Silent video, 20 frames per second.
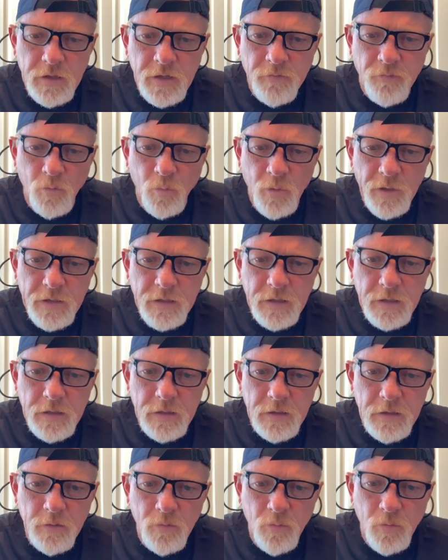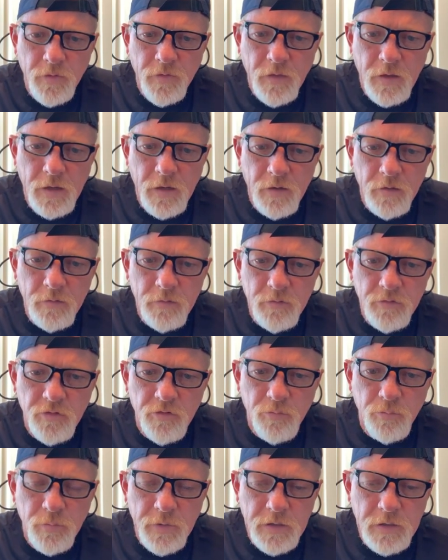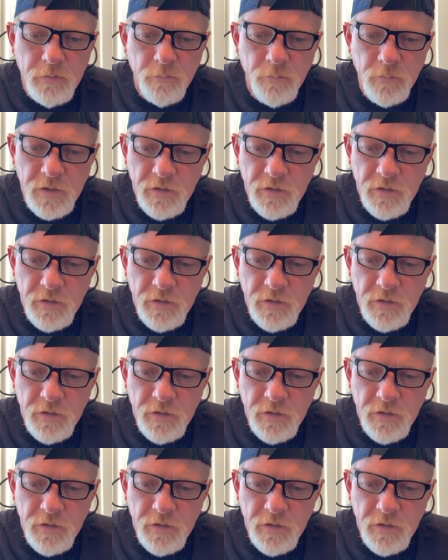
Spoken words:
every weekend without just being